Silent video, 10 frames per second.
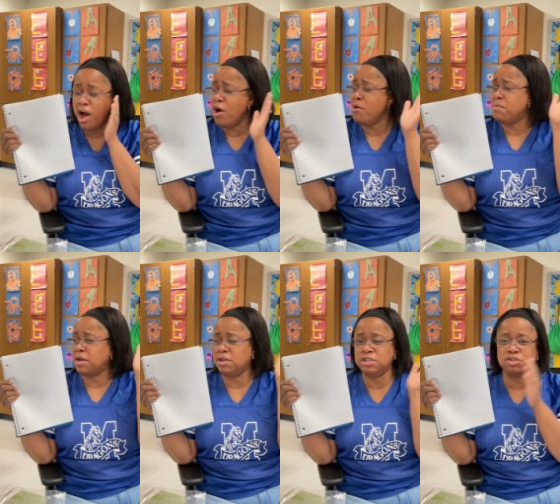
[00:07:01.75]
Oh my
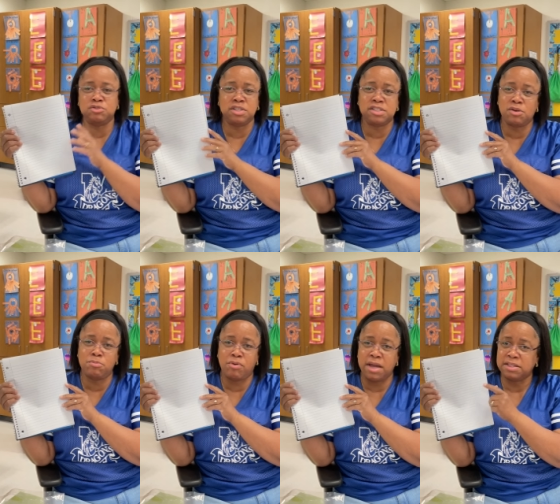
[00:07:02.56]
goodness, you're just so
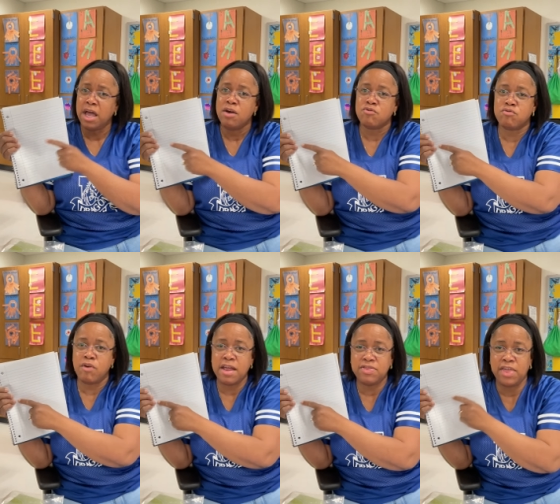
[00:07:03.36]
bright.
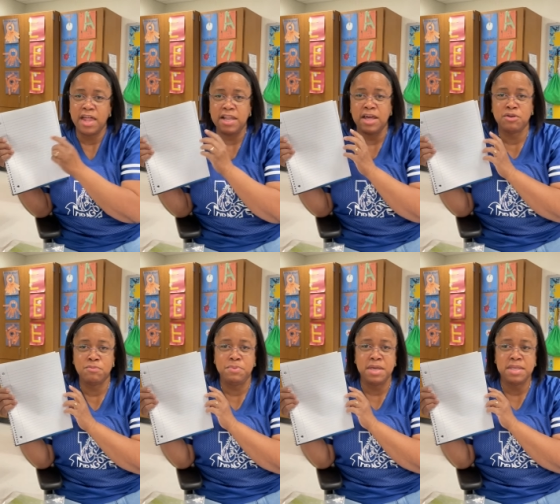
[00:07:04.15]
Write that letter
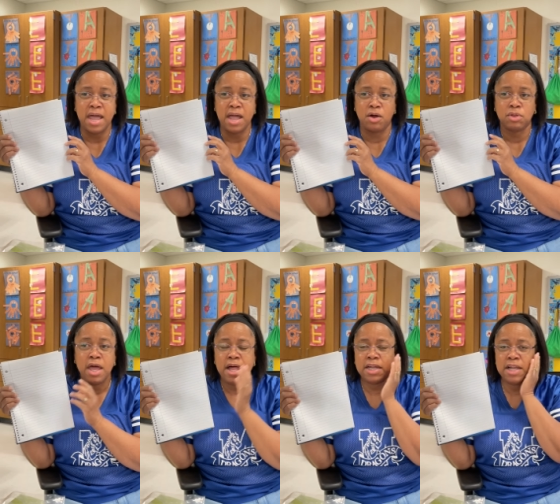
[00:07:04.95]
B down.
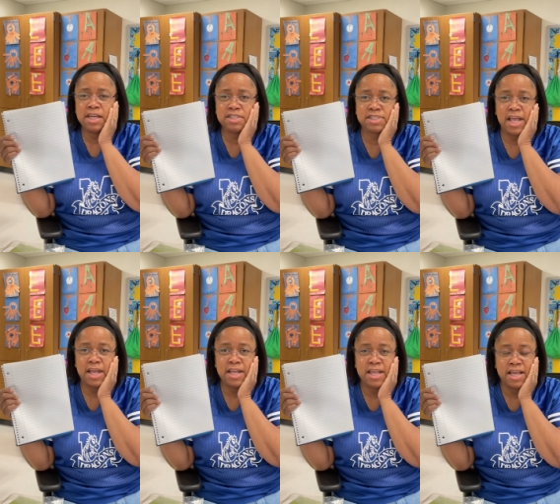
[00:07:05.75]
Let's say it
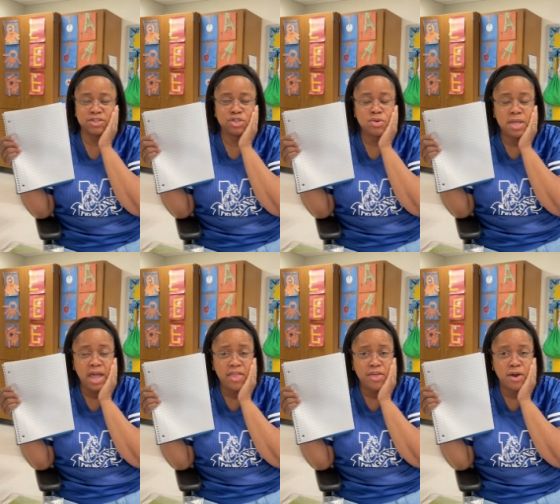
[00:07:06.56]
again
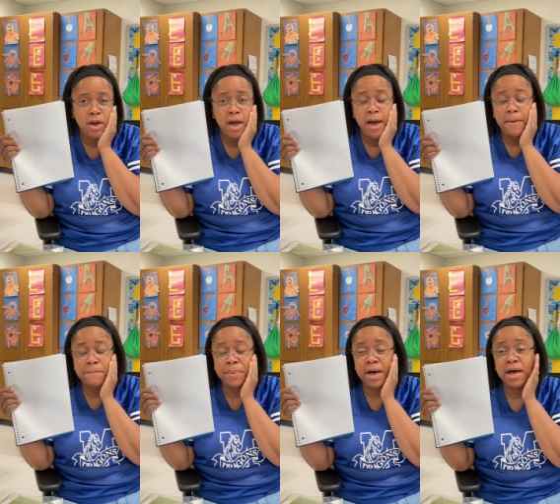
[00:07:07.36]
together.
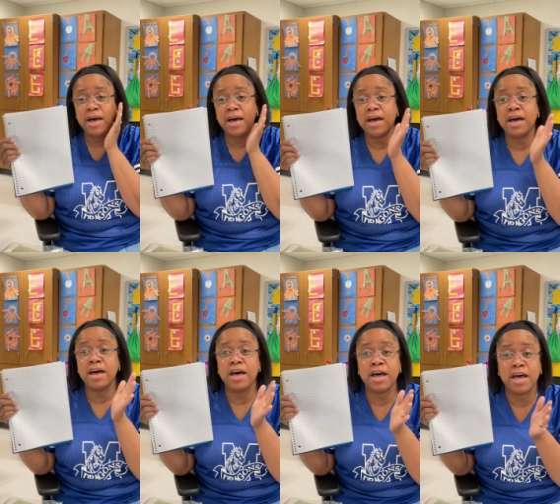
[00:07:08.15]

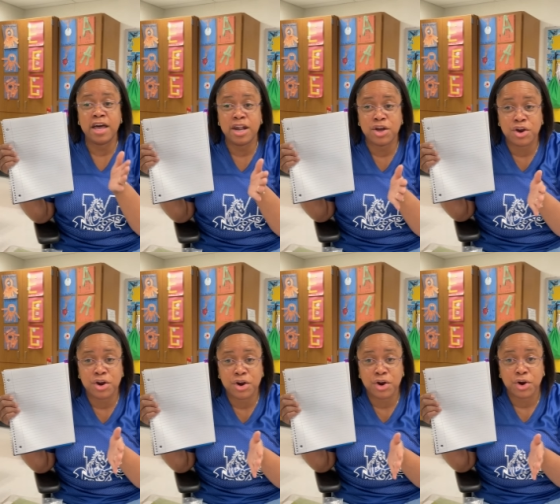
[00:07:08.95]

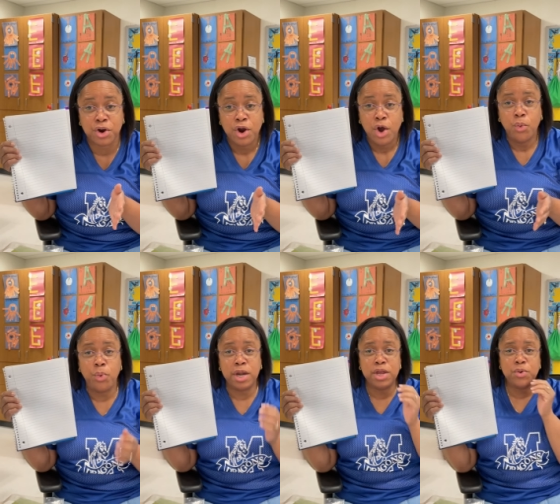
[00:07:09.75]
Butter.
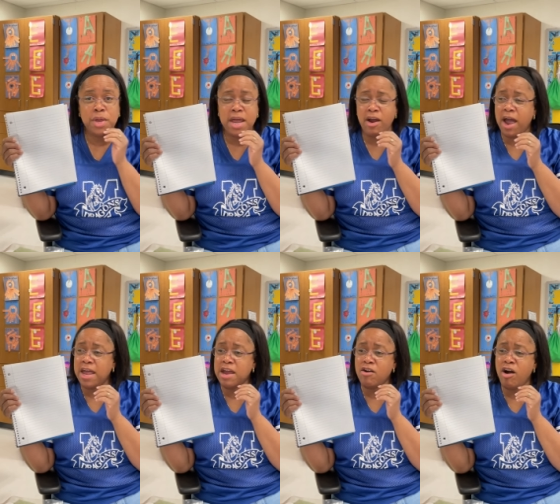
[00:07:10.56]
What do you hear? I
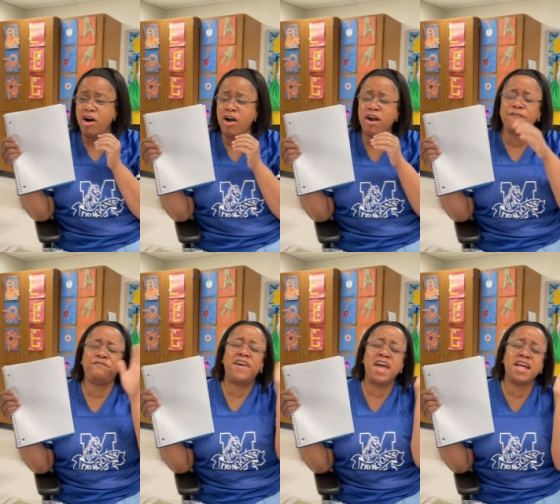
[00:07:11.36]
hear R.
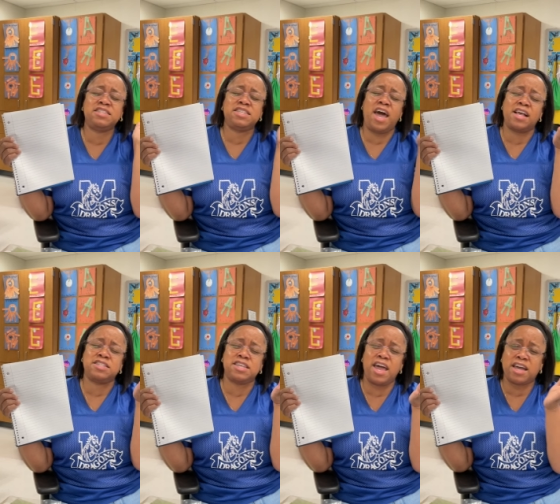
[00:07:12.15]

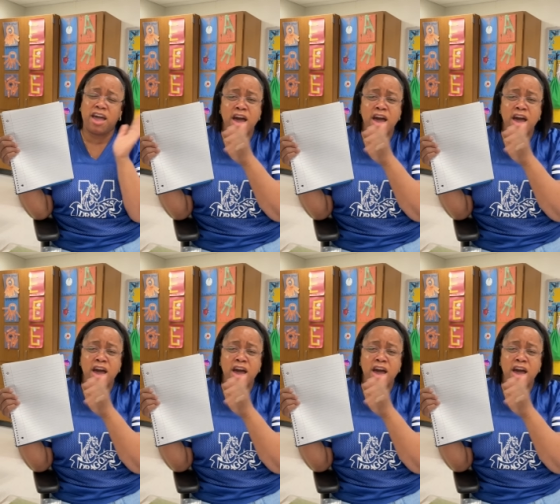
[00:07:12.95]
Fantastic.